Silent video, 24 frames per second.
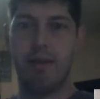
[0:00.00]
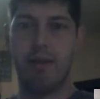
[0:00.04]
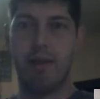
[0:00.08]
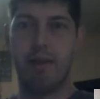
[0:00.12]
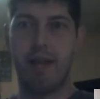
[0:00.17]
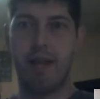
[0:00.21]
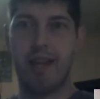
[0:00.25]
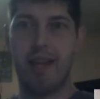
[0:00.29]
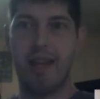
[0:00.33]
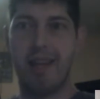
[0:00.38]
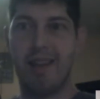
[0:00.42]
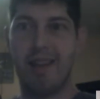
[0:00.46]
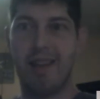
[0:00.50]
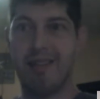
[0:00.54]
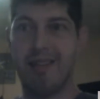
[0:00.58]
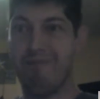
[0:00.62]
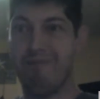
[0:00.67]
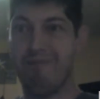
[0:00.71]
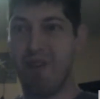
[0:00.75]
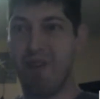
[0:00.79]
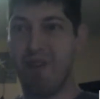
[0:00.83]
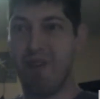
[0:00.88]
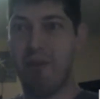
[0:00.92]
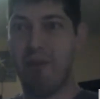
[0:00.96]
in I
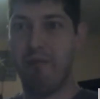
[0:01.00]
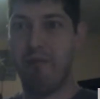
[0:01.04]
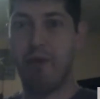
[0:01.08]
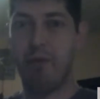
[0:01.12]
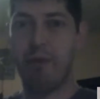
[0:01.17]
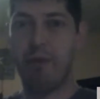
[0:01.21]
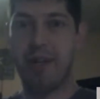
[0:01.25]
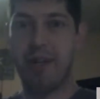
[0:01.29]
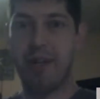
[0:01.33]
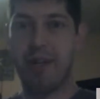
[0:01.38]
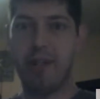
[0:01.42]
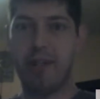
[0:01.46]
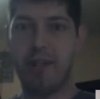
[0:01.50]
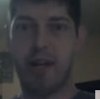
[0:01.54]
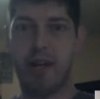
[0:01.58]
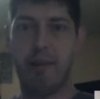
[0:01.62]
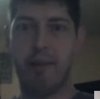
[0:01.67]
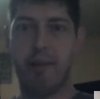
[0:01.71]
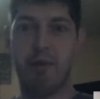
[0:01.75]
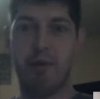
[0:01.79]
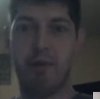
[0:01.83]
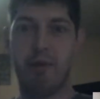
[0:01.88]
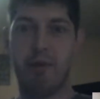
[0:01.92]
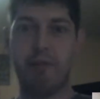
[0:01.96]
don't know, a few weeks' time?
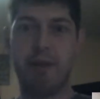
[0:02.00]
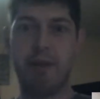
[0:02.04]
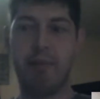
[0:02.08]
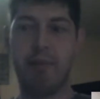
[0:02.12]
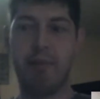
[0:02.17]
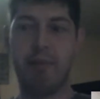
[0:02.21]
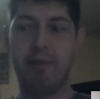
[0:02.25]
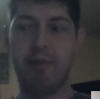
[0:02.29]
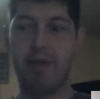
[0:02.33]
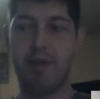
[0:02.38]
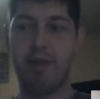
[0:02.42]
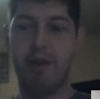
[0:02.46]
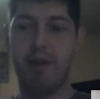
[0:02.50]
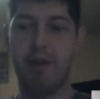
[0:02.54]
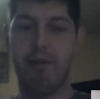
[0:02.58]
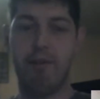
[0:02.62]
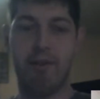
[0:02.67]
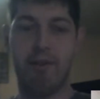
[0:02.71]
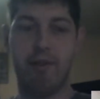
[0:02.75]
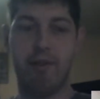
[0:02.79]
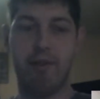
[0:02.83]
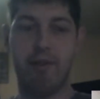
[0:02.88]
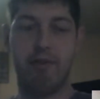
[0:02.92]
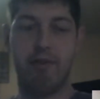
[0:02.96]
Once people know if they're
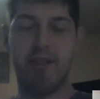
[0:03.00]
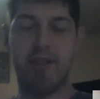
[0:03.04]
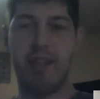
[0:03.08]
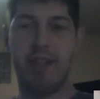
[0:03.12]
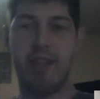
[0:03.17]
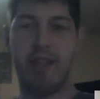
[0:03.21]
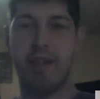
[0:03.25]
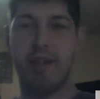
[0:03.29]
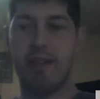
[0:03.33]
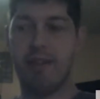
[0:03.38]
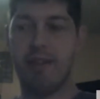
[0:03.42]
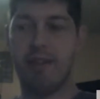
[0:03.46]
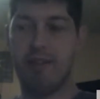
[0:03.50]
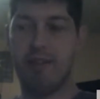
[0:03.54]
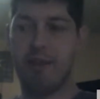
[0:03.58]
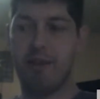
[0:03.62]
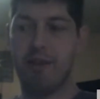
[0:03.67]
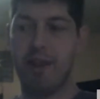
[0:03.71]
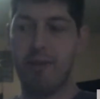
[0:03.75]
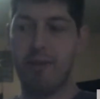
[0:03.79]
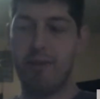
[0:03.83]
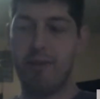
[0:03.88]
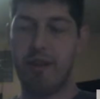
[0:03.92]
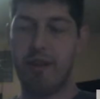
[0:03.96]
interested in this or
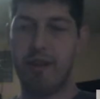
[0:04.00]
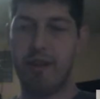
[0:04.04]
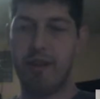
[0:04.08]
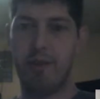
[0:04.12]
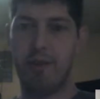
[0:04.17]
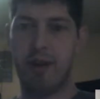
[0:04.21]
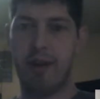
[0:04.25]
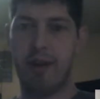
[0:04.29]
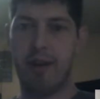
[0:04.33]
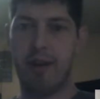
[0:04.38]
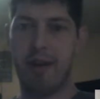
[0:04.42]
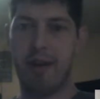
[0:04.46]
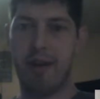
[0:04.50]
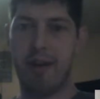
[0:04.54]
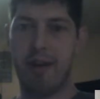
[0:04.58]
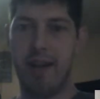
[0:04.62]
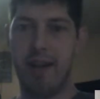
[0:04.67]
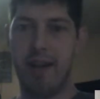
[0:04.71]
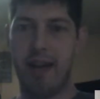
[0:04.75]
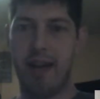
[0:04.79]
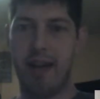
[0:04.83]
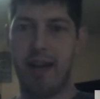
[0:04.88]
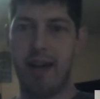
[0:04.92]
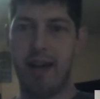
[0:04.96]
not, we can do a
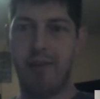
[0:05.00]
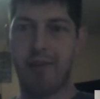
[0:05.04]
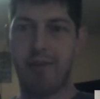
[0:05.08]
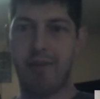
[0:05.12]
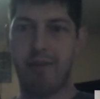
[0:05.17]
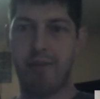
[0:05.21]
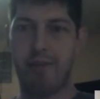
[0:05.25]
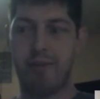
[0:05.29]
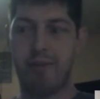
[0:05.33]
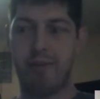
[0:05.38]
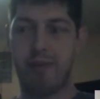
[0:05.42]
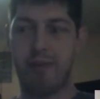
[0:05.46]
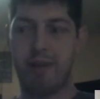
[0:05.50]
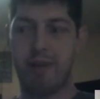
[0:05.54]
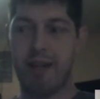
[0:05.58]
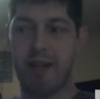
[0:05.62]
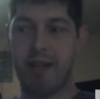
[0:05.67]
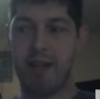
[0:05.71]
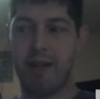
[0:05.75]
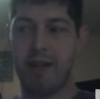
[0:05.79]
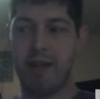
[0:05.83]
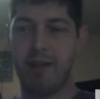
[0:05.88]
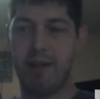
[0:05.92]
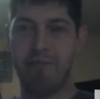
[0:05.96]
hangout
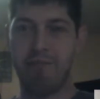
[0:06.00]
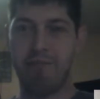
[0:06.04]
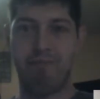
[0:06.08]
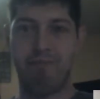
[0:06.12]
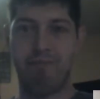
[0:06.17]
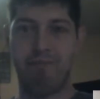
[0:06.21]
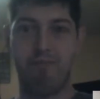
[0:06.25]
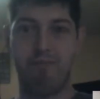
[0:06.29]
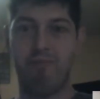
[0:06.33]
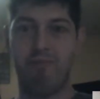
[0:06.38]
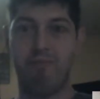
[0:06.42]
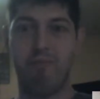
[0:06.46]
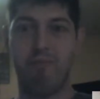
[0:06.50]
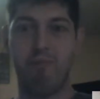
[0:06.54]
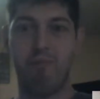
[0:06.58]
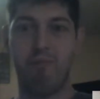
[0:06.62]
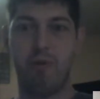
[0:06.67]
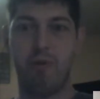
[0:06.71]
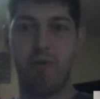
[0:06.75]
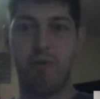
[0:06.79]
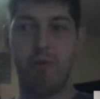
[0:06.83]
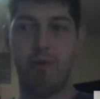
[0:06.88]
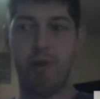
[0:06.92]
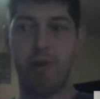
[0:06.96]
guiding
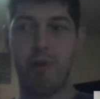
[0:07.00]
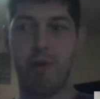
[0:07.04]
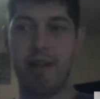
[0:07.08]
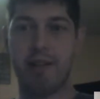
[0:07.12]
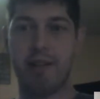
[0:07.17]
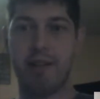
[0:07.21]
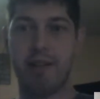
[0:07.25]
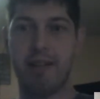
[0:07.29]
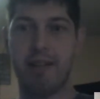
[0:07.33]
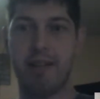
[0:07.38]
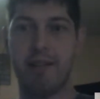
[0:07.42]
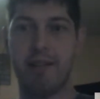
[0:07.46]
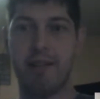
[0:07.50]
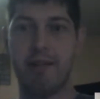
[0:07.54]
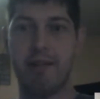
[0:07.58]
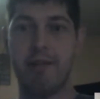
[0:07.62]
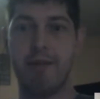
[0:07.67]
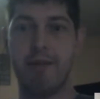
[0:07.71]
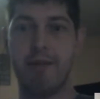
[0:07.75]
through the process.